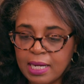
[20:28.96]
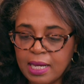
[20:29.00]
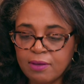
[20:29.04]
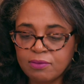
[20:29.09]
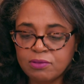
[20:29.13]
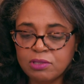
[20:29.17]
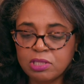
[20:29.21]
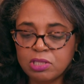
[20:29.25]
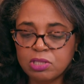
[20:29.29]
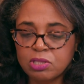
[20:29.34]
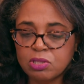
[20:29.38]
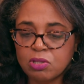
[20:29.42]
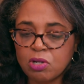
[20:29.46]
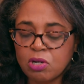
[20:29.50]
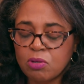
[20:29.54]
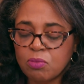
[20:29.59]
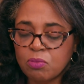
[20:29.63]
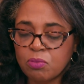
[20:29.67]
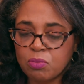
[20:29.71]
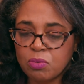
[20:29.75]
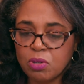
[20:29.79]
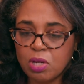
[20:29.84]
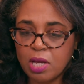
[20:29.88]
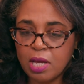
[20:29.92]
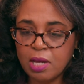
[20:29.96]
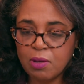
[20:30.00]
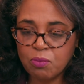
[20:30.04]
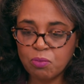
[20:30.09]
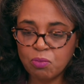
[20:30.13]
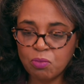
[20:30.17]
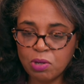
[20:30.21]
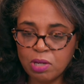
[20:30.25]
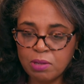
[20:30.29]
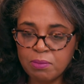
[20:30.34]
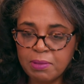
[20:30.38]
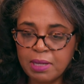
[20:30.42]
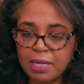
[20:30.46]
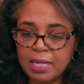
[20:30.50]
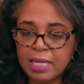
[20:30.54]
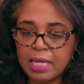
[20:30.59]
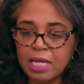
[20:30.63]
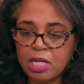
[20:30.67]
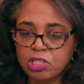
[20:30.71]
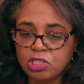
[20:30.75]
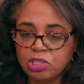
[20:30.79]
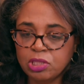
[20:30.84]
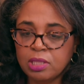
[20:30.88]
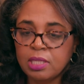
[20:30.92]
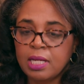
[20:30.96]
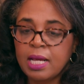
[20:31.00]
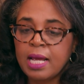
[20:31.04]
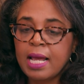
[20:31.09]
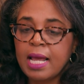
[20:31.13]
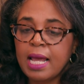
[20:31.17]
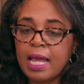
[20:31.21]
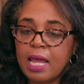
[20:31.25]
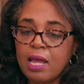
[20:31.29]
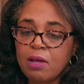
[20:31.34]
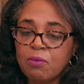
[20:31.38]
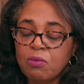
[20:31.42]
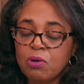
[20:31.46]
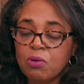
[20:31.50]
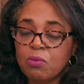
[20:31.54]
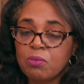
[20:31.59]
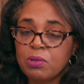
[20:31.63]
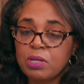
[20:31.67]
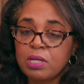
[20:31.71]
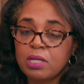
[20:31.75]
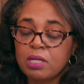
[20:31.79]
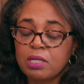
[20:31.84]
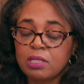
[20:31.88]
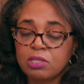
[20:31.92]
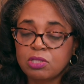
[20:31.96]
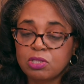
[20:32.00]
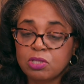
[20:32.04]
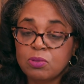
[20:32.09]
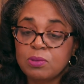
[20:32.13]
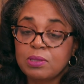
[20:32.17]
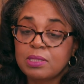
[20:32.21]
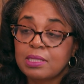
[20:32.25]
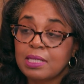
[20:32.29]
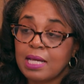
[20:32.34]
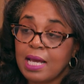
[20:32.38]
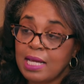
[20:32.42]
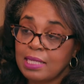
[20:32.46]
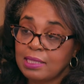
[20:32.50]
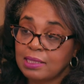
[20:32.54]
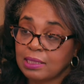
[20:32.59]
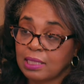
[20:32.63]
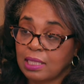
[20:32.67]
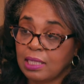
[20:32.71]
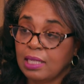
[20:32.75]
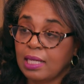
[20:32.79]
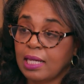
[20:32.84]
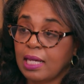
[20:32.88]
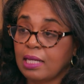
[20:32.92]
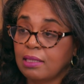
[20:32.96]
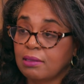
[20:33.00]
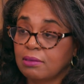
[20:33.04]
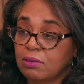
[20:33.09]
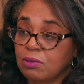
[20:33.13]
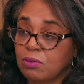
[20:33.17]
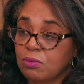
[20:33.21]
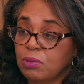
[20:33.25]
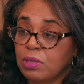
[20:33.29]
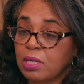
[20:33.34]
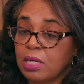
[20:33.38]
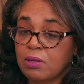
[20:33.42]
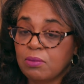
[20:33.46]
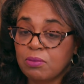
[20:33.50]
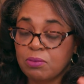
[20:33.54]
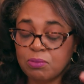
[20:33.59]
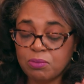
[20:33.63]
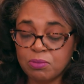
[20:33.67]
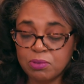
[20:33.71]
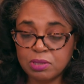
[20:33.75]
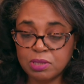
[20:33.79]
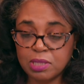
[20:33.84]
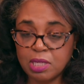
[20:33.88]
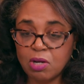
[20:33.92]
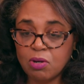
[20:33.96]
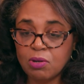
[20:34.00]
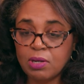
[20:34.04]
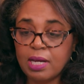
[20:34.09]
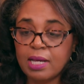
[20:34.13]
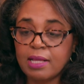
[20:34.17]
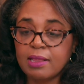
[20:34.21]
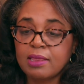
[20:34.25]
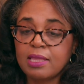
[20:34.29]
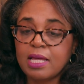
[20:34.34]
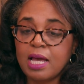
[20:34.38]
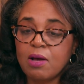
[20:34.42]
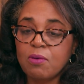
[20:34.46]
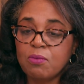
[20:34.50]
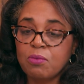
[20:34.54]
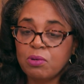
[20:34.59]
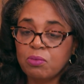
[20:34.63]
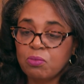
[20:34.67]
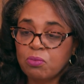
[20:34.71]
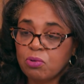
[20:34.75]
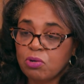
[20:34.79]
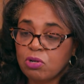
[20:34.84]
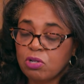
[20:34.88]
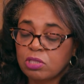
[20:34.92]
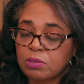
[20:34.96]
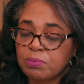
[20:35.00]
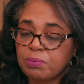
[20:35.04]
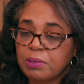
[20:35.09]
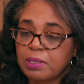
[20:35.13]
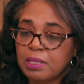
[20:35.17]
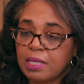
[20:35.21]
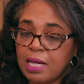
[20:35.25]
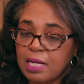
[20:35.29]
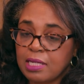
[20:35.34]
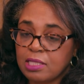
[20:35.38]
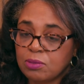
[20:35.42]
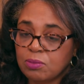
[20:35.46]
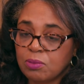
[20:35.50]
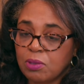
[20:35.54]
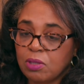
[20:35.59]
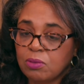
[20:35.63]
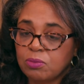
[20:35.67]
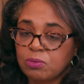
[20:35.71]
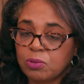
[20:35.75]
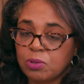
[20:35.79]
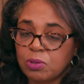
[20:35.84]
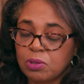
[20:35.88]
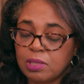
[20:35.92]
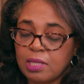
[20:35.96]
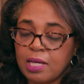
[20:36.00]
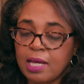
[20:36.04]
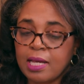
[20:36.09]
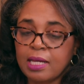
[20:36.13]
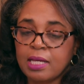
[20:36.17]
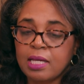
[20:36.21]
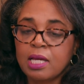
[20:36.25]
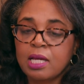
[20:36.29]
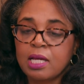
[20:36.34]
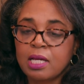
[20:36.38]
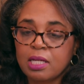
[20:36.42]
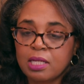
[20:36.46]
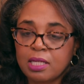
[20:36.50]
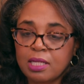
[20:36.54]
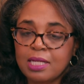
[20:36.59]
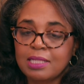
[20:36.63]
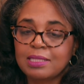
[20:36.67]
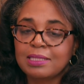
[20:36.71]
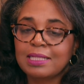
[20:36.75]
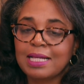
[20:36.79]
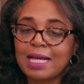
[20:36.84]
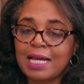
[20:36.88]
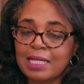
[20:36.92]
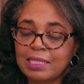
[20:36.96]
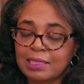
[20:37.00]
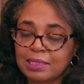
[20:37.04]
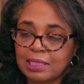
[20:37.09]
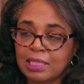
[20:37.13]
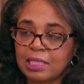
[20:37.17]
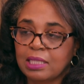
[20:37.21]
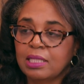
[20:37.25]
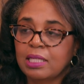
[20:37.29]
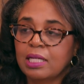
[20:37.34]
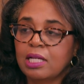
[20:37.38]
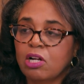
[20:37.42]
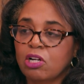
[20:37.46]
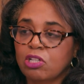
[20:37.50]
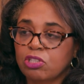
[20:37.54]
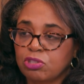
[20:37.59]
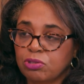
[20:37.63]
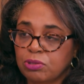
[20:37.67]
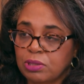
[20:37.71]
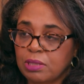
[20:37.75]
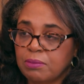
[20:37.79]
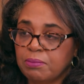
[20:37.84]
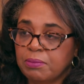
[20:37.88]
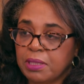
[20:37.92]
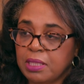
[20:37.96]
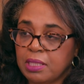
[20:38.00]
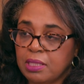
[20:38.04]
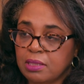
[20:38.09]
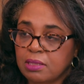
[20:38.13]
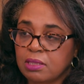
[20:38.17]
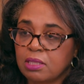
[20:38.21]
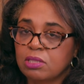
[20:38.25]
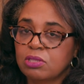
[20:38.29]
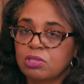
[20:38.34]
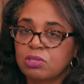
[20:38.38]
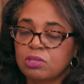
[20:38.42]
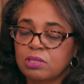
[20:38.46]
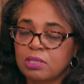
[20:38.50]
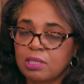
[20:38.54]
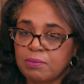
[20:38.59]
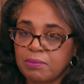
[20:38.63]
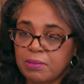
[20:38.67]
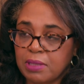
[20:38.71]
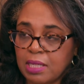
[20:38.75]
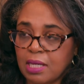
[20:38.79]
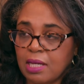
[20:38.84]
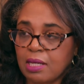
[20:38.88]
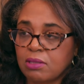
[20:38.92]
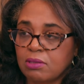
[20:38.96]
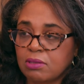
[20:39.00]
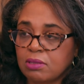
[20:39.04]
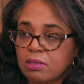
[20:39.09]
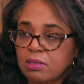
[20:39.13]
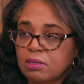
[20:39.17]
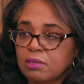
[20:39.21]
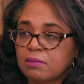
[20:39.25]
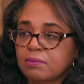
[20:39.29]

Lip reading: have to start at one medication, and what we do is escalate. We will say, okay, that one worked, but not as well as we would like. Let's escalate our treatment to something else.